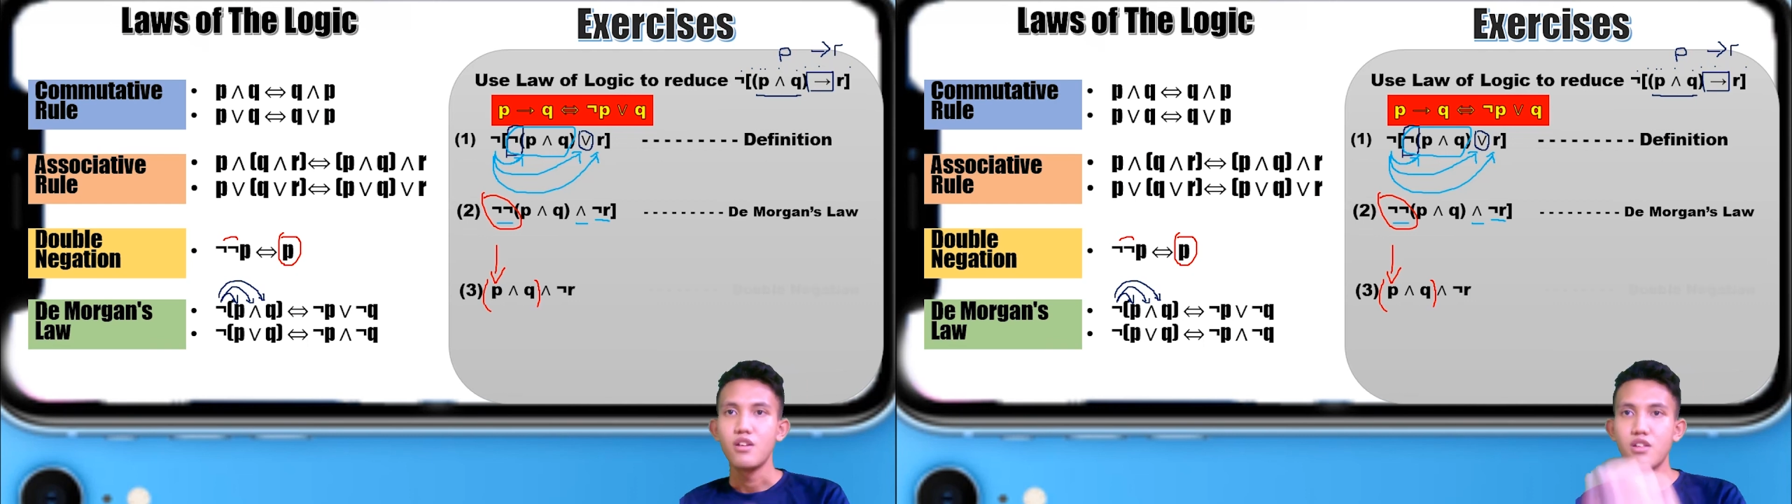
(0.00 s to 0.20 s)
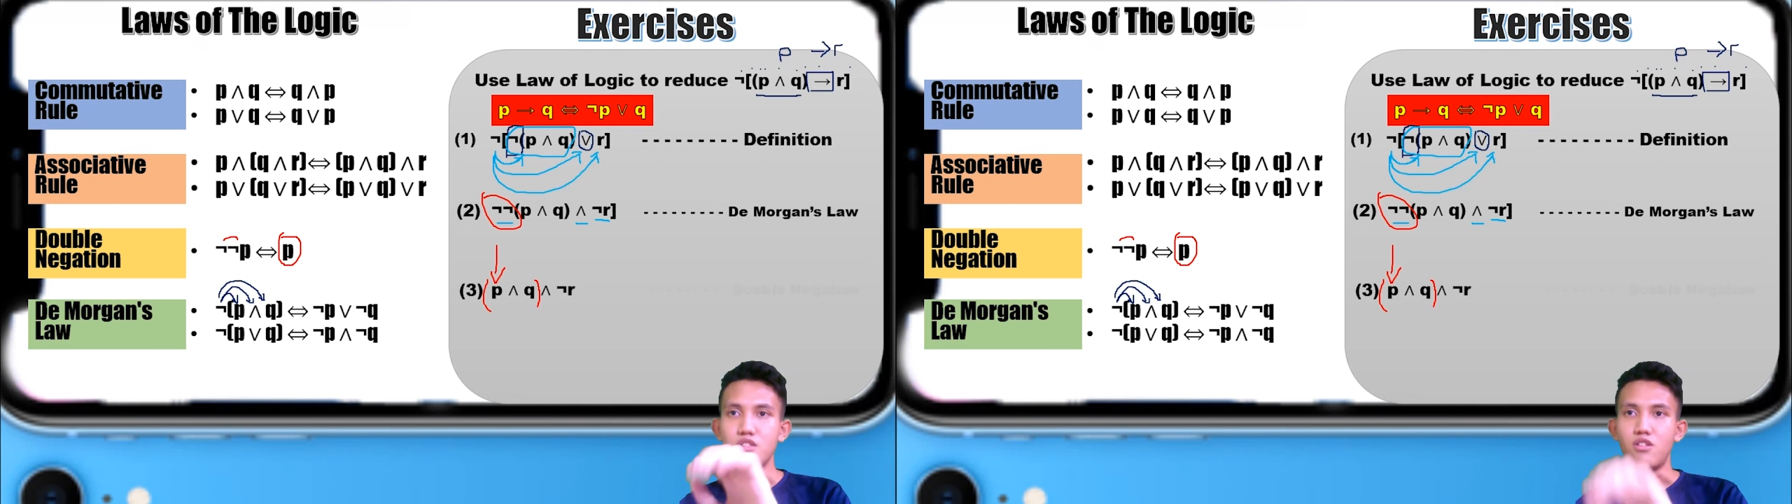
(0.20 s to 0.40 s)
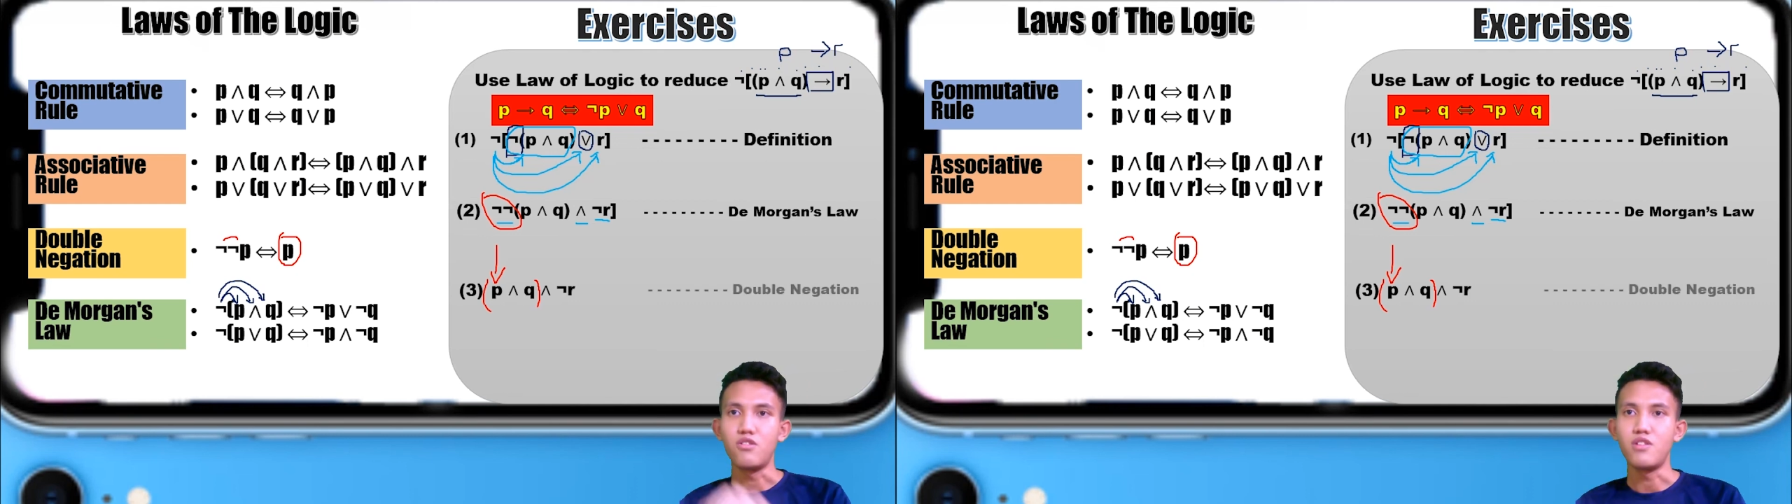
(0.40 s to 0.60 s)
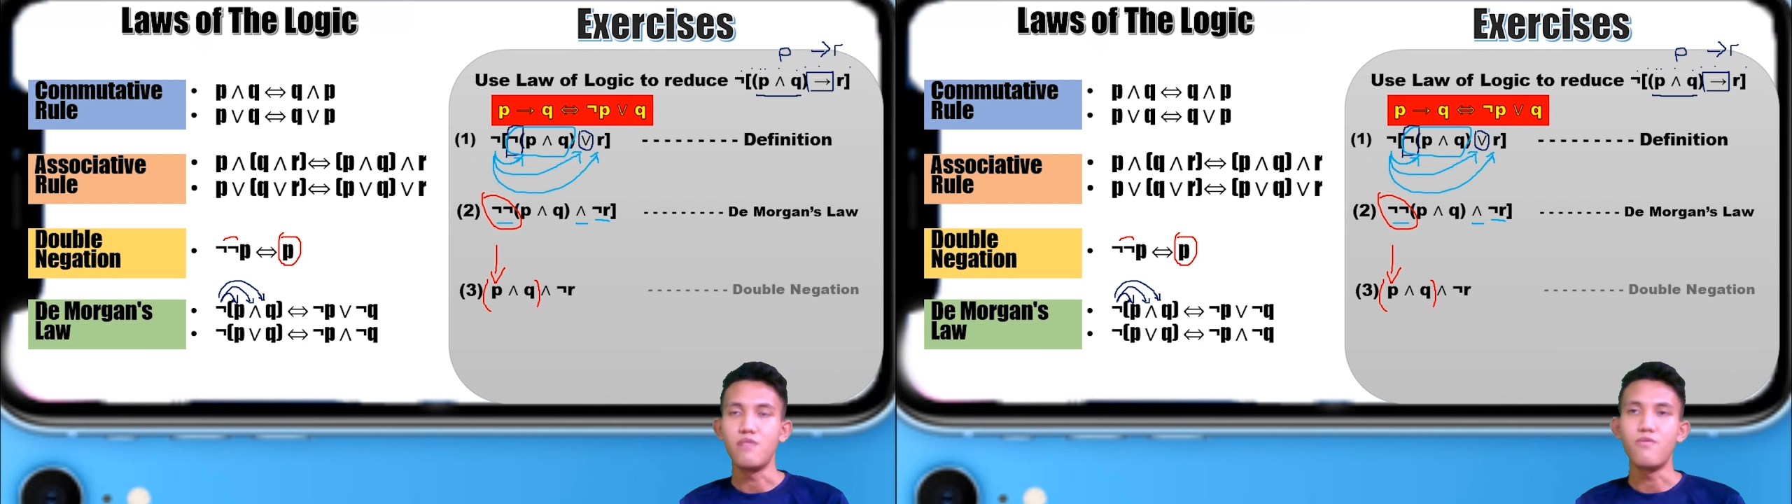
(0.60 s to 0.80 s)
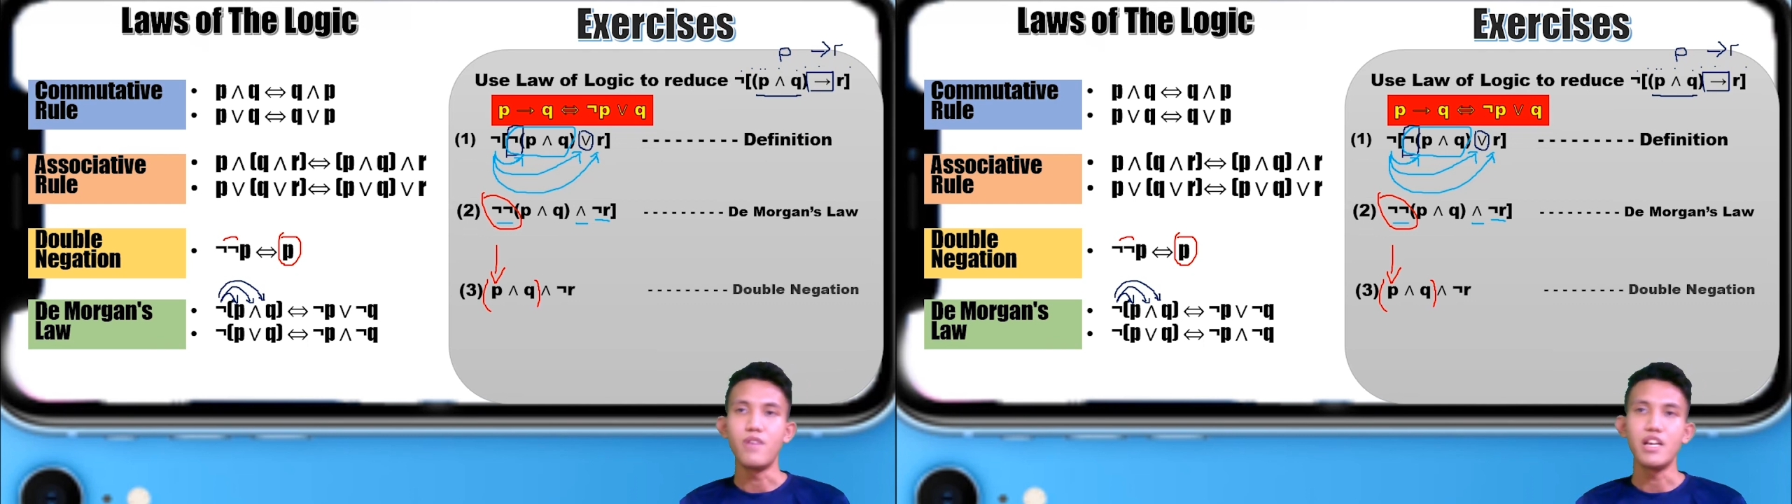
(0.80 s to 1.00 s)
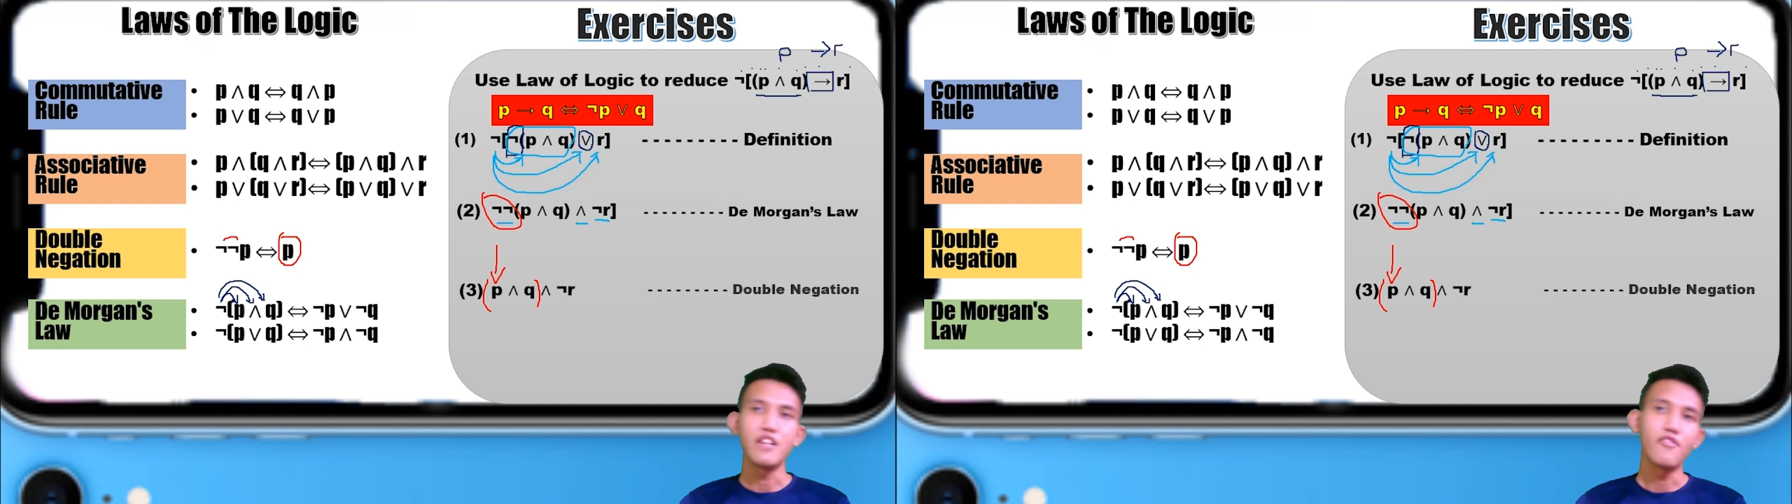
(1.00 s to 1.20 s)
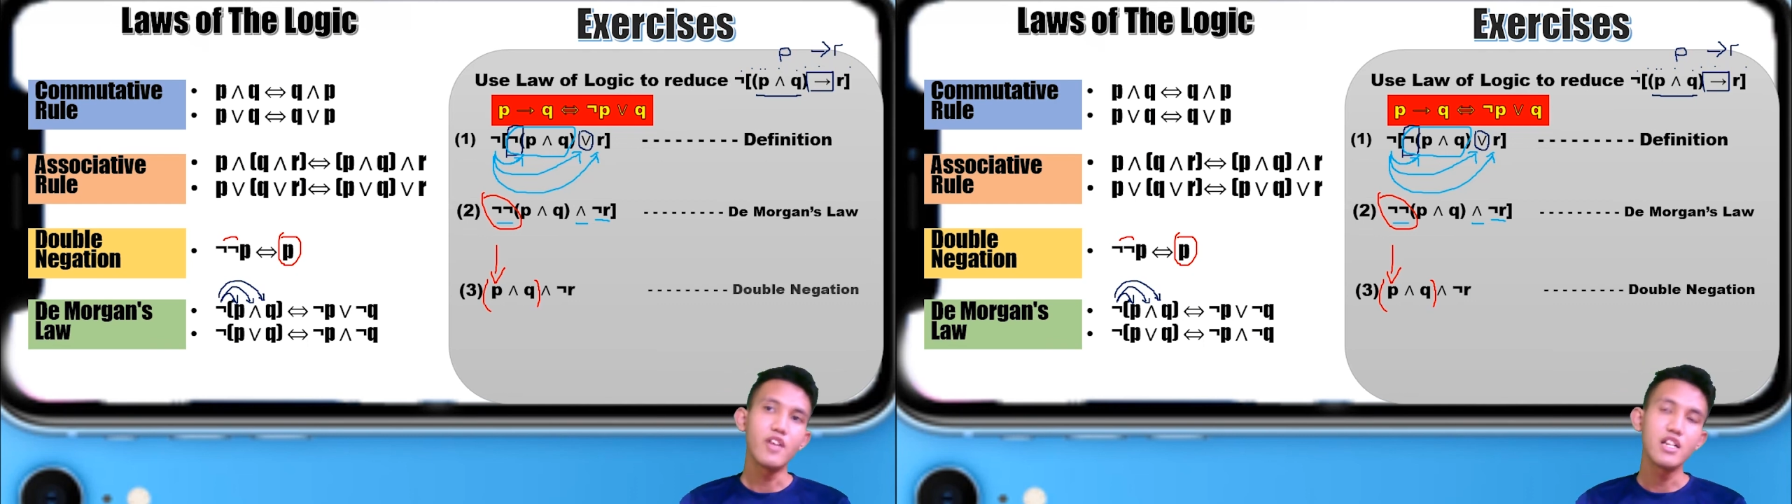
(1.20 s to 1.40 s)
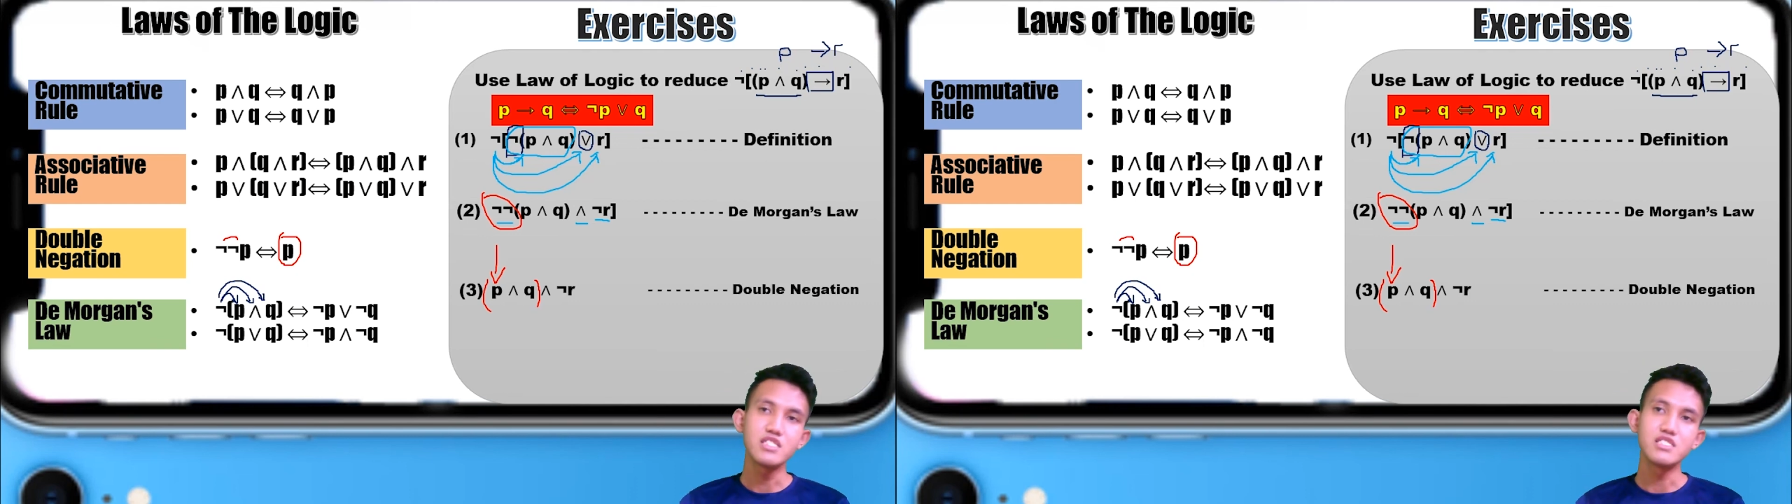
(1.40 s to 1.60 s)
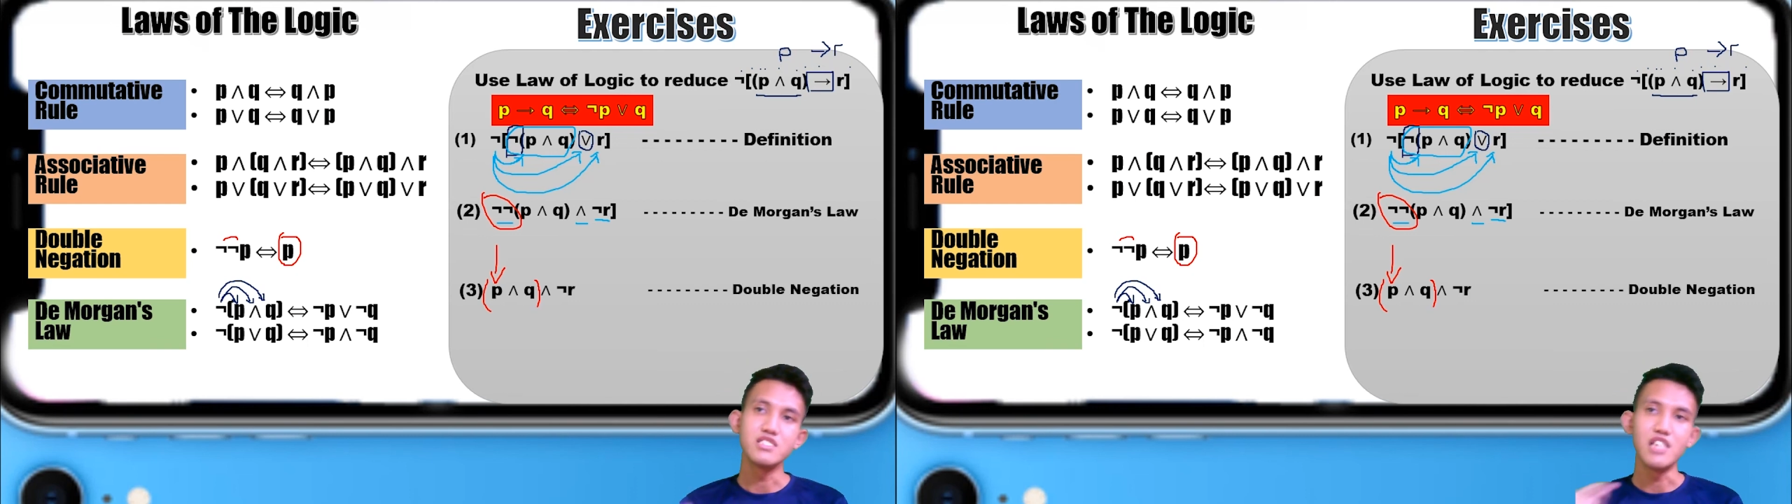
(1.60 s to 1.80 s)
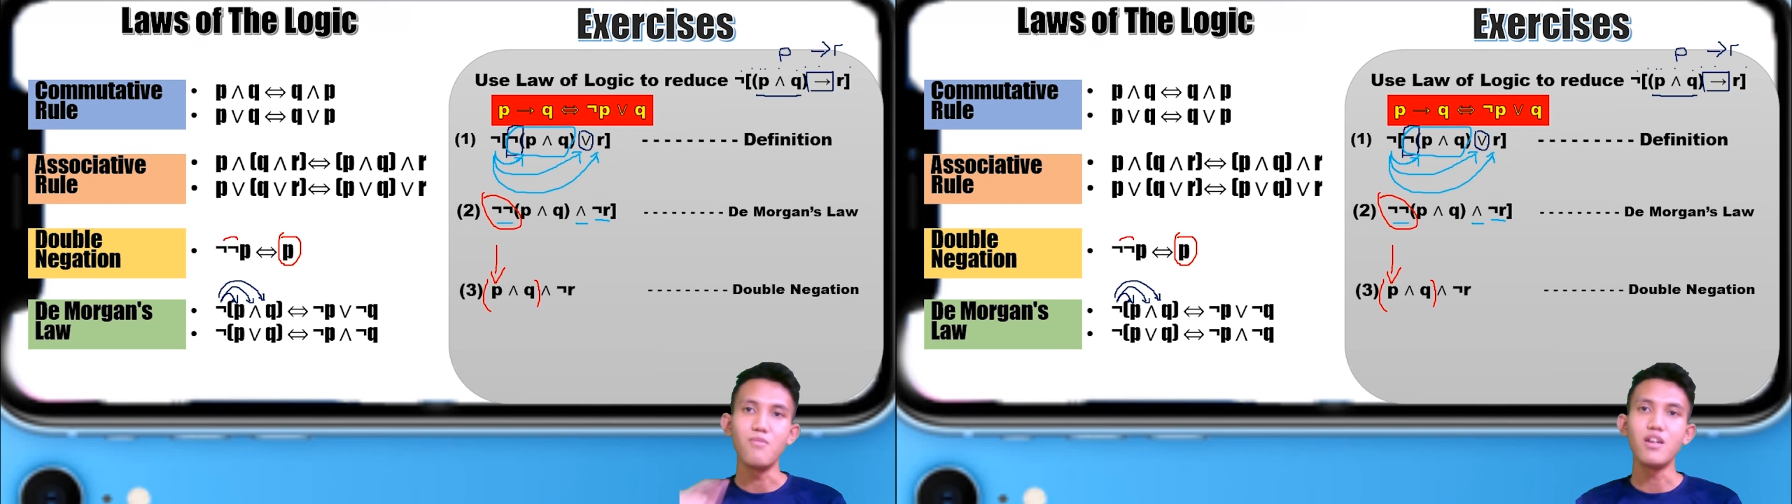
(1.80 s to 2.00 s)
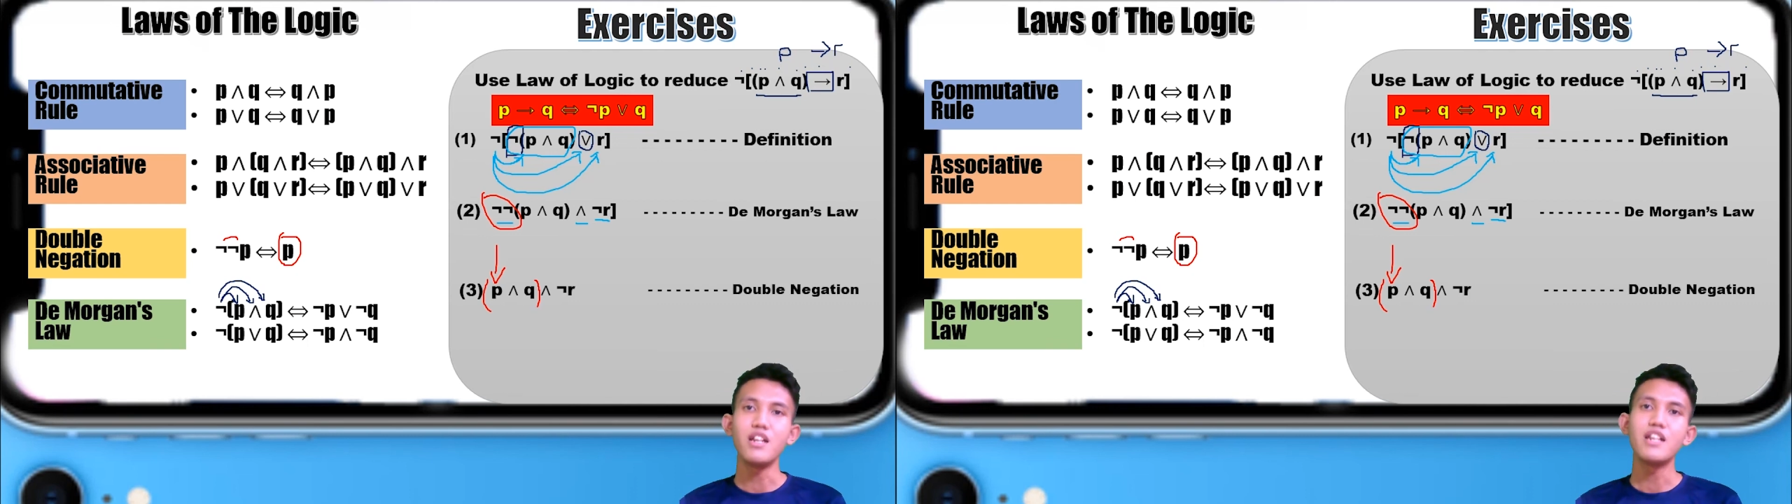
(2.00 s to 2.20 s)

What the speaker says: So the final one is double